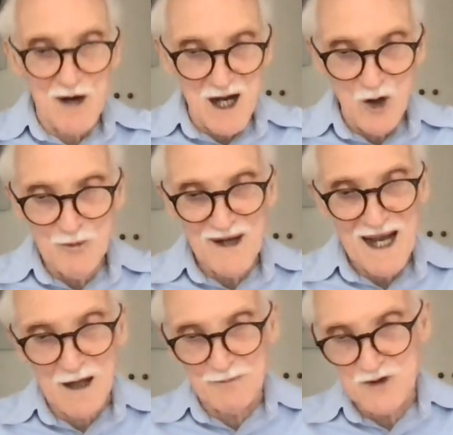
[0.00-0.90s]
I hope it
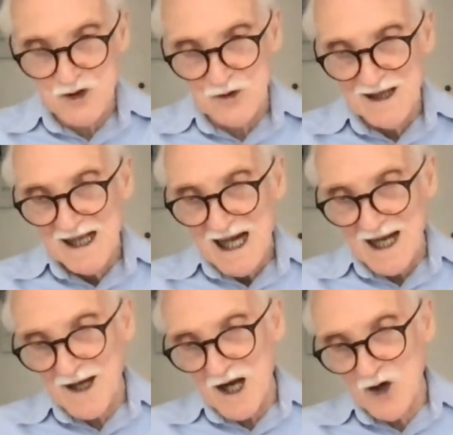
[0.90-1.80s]
helped you,
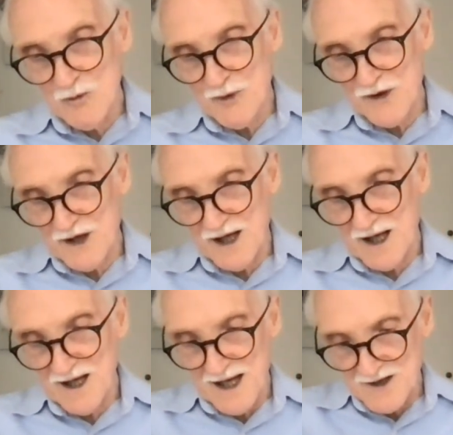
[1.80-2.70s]
and I hope
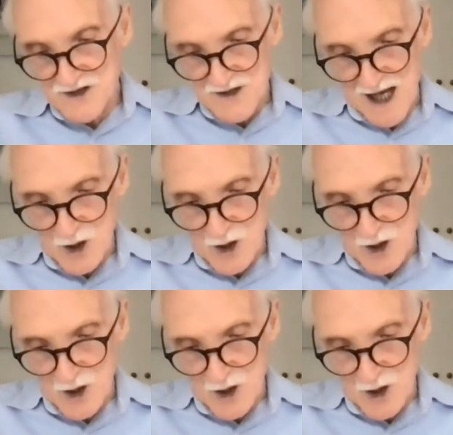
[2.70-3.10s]
it answered that